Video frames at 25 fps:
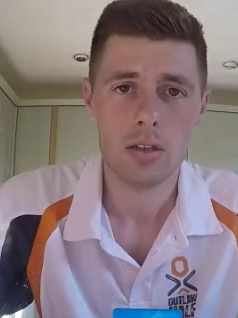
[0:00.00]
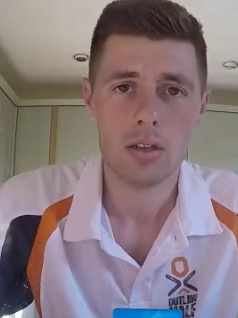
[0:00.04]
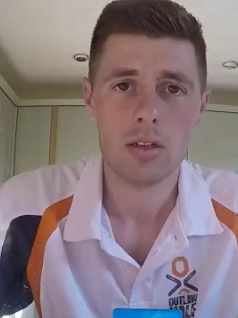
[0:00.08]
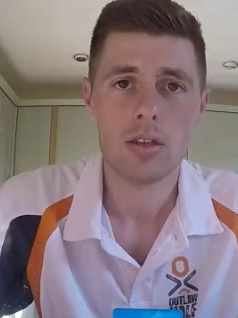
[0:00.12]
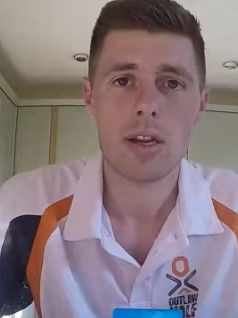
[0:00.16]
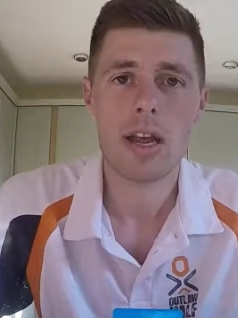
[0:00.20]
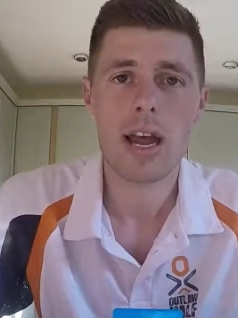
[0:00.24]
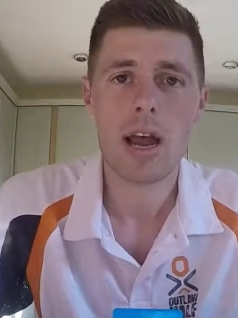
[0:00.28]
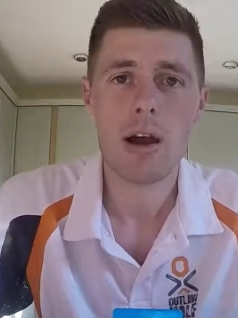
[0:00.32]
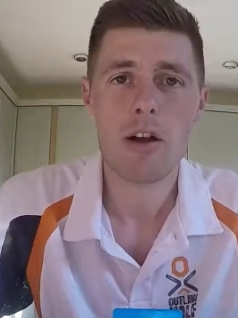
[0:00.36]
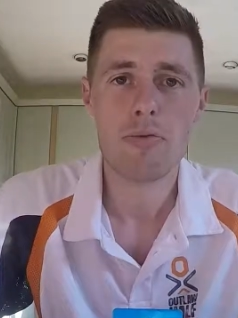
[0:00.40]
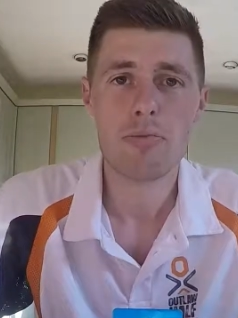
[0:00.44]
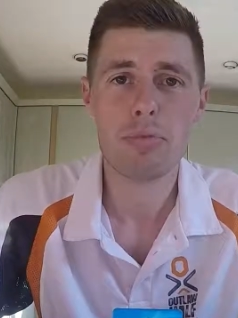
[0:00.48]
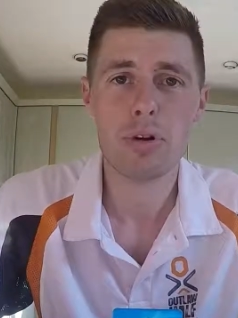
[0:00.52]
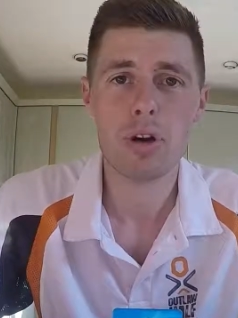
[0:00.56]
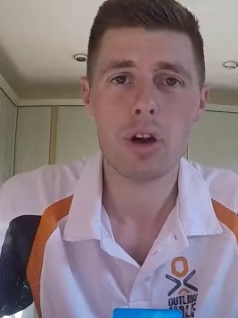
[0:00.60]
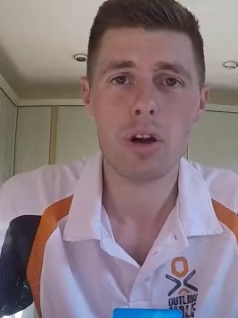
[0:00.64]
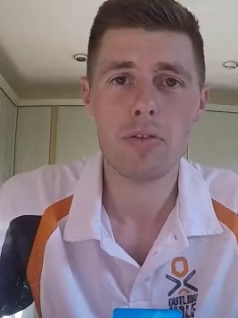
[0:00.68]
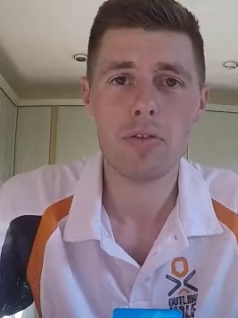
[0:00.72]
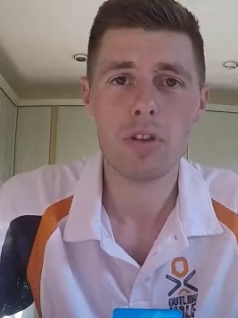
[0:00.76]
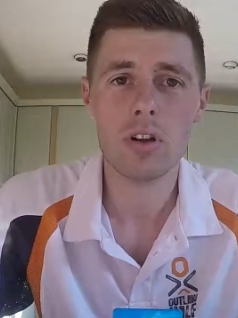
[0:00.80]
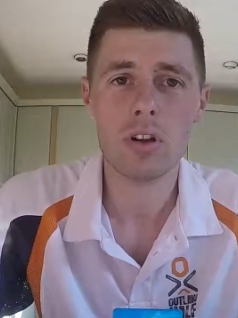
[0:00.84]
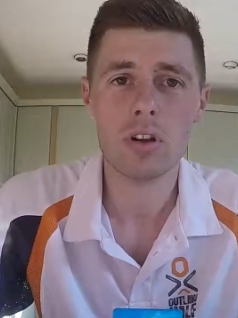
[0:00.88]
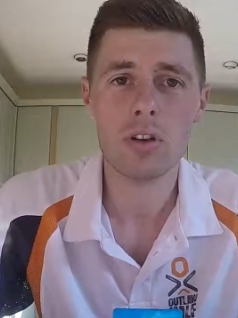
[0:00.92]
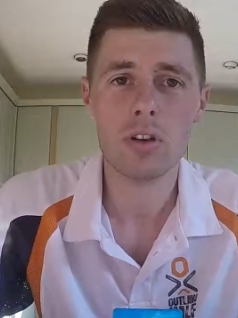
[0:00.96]
Now I've put it off
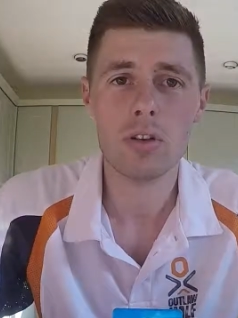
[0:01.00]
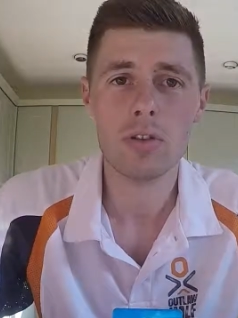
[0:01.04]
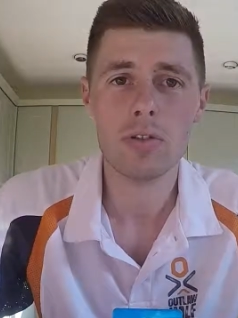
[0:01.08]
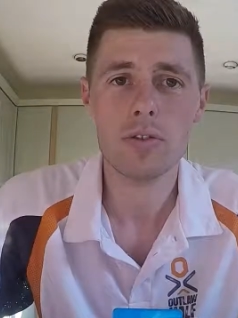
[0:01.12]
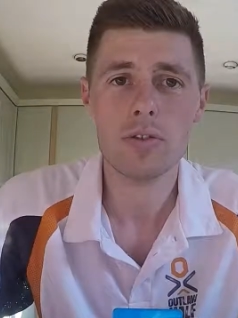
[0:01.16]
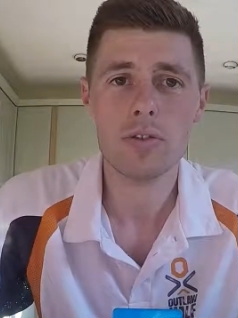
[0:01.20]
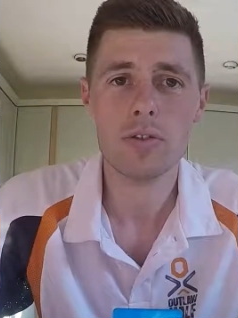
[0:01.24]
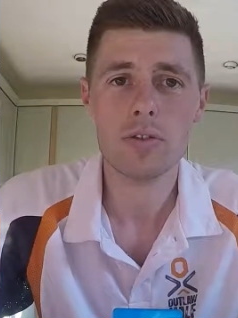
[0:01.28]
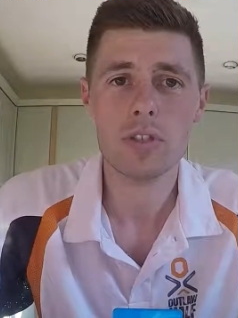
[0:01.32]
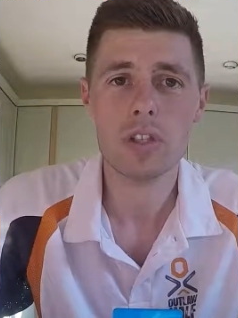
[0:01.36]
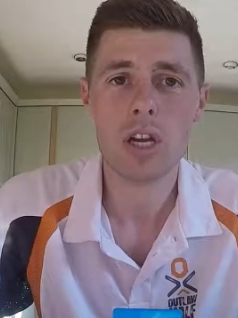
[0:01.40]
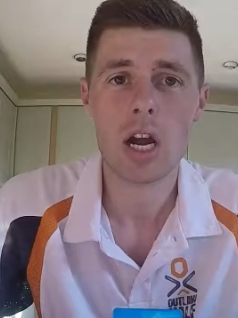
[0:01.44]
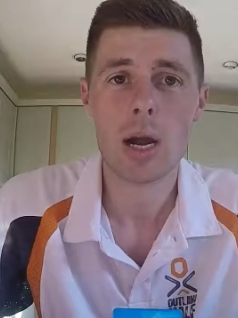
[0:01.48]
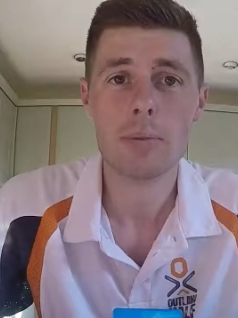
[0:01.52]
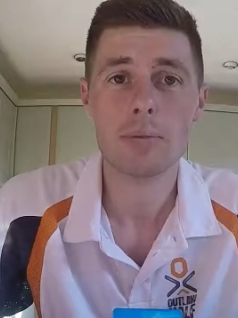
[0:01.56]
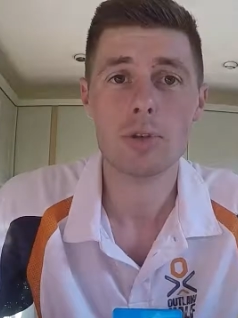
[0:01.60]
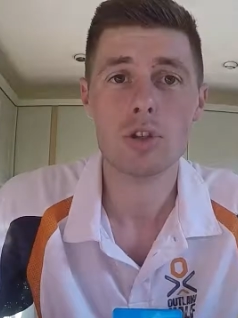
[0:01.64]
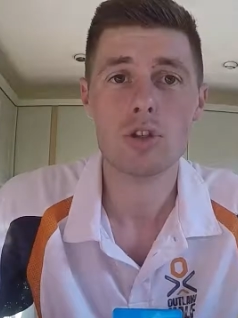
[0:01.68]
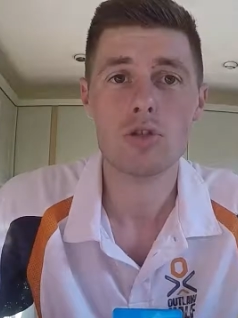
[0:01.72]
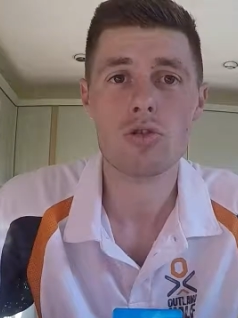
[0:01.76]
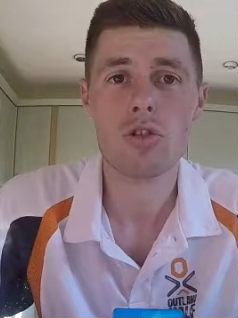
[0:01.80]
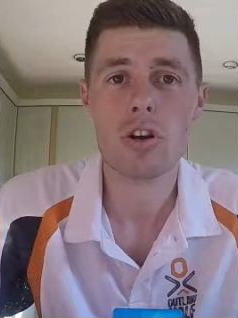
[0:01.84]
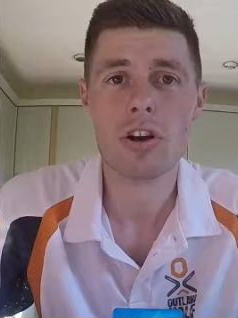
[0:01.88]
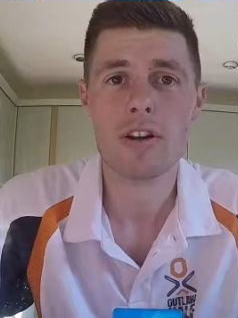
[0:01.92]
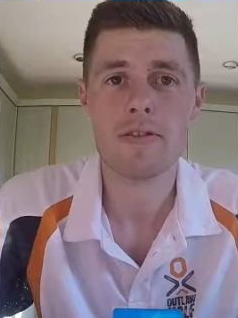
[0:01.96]
long enough, time to
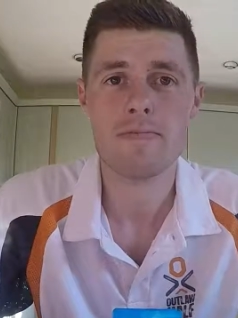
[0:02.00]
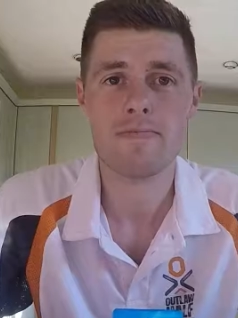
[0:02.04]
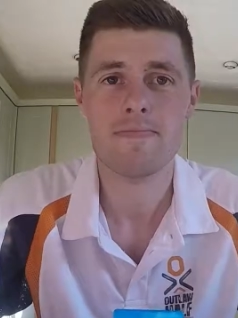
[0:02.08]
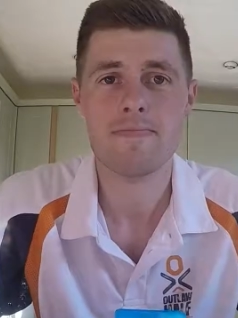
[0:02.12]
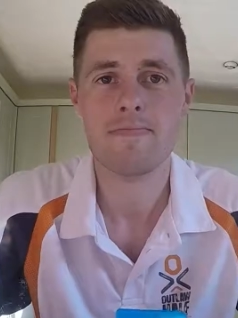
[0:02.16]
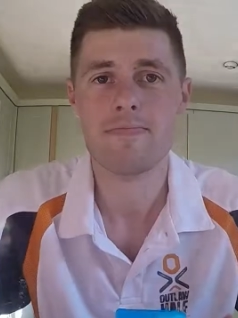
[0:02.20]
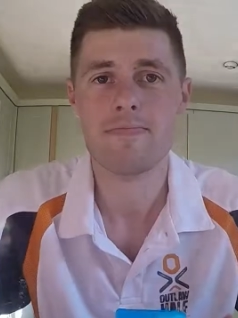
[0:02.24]
train.